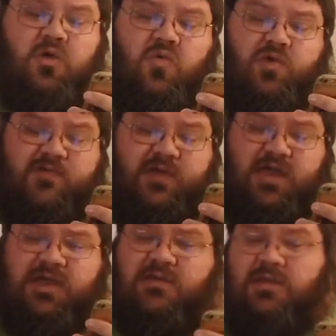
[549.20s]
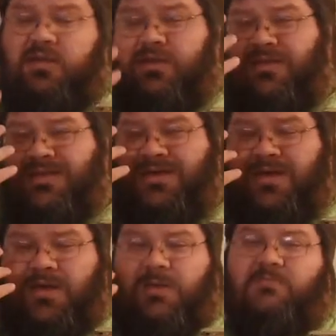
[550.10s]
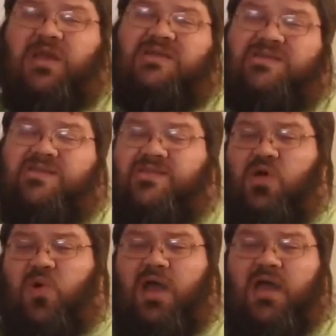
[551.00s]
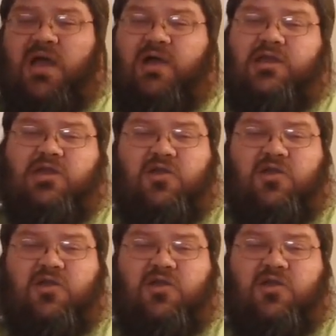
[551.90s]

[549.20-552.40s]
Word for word: Which again makes it so iconic.